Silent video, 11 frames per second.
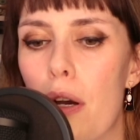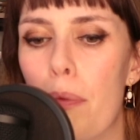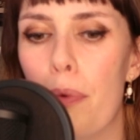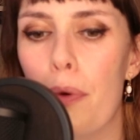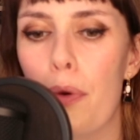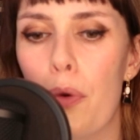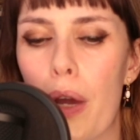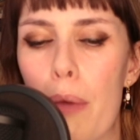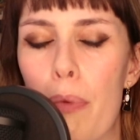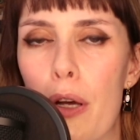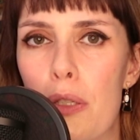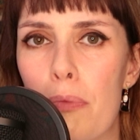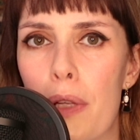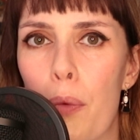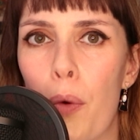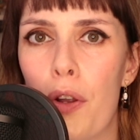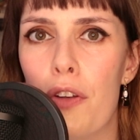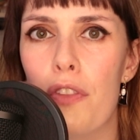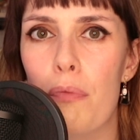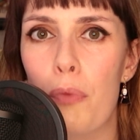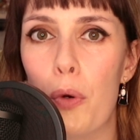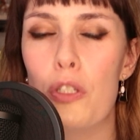up quite possibly one of
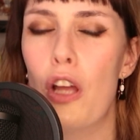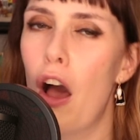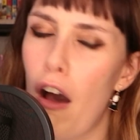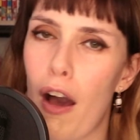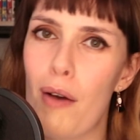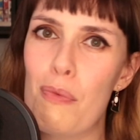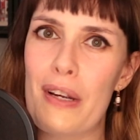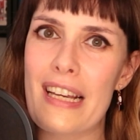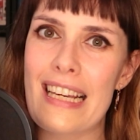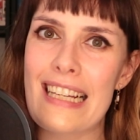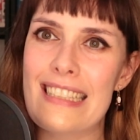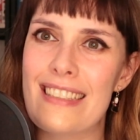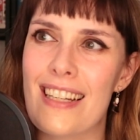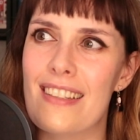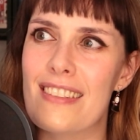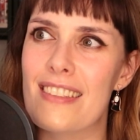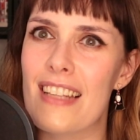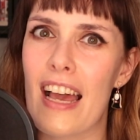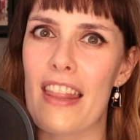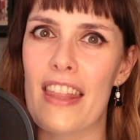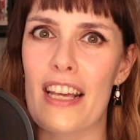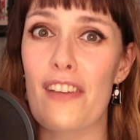the most heartbreaking scenes I
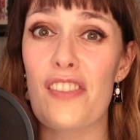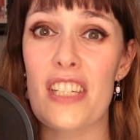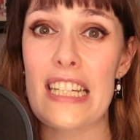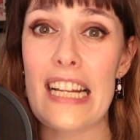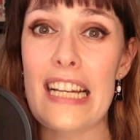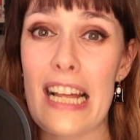think I've seen in